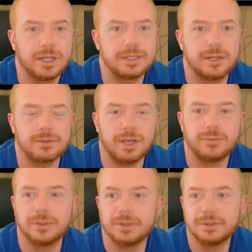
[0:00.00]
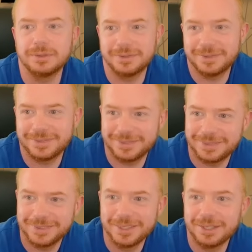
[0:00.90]
That sounds awful.
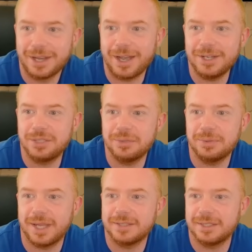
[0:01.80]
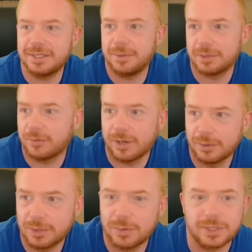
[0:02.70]
I do ACD with the
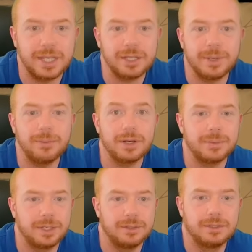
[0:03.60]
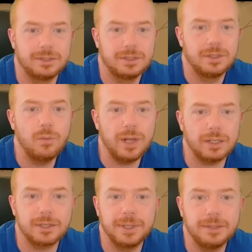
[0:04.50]
follow on Twitch. Thank you, man. Welcome in.
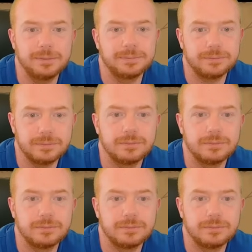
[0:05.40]
Welcome in.